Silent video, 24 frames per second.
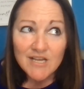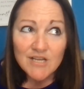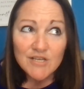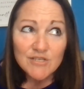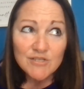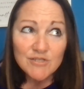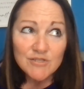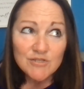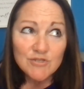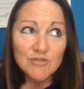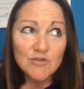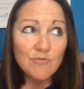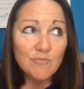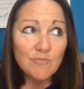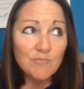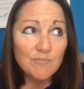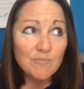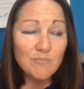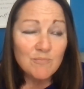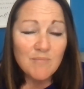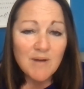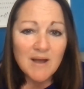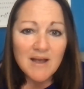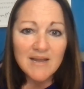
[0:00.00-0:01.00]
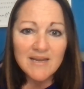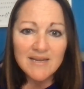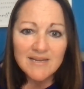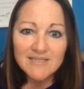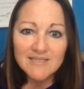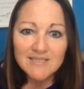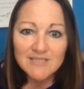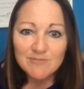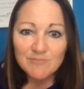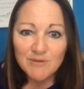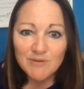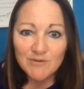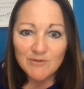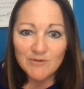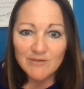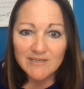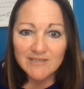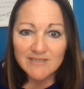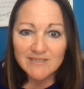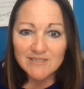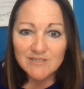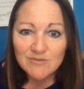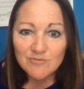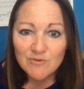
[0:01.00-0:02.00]
So my
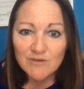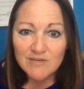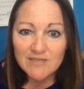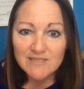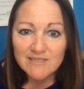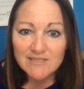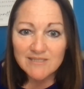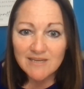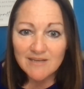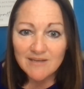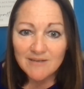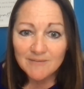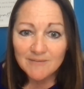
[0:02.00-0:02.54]
experience was,